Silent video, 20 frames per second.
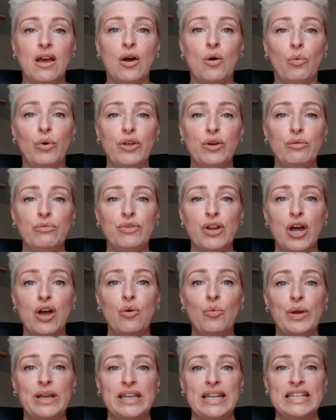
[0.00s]
We all know
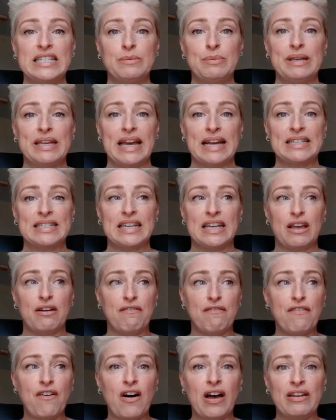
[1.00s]
we need to be getting
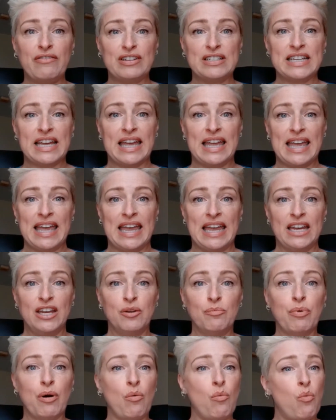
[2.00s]
five a day
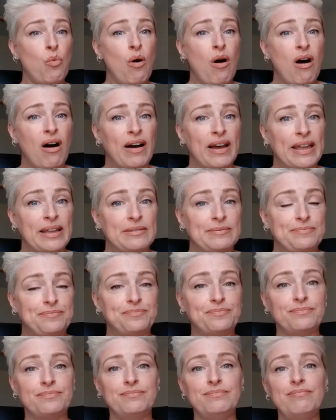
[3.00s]
in, but why?
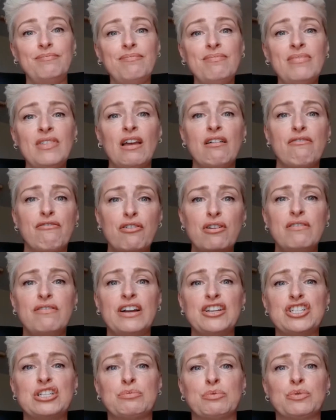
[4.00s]
Fruit and
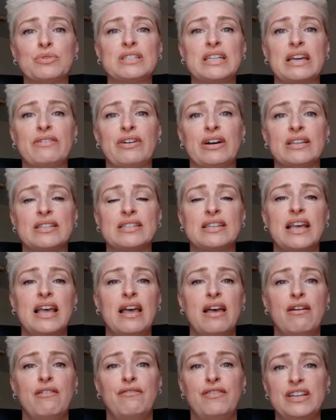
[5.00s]
vegetables give us
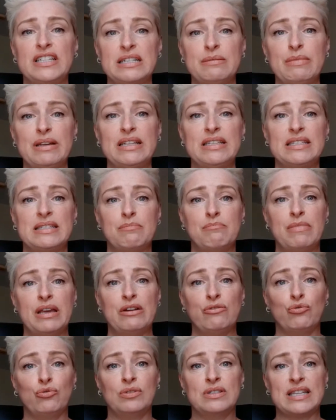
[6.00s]
vitamins,
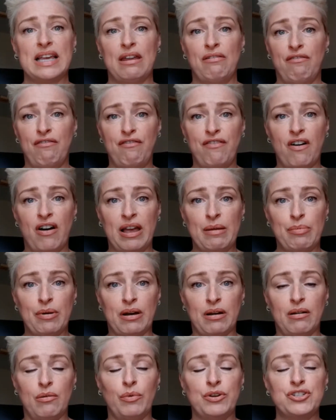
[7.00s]
minerals, and
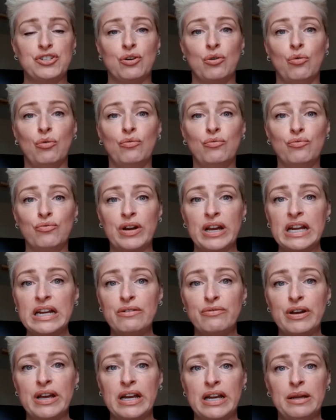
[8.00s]
fibre, which are all really,
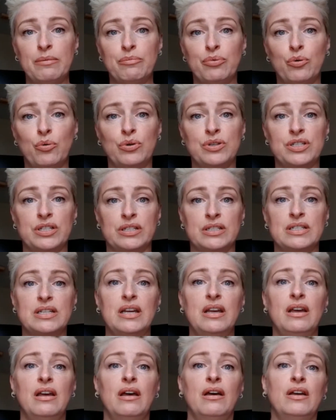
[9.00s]
really important
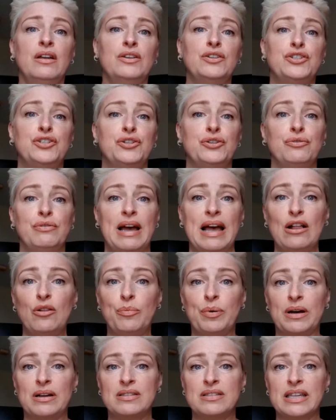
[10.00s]
to
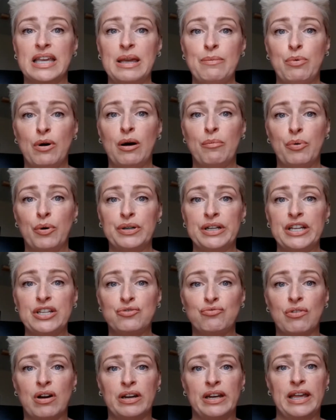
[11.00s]
help us keep our
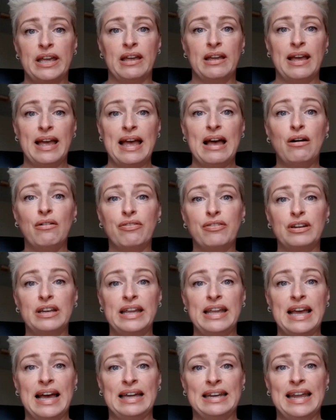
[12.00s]
bodies running
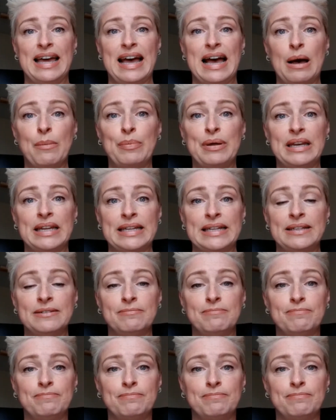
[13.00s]
healthily and happily.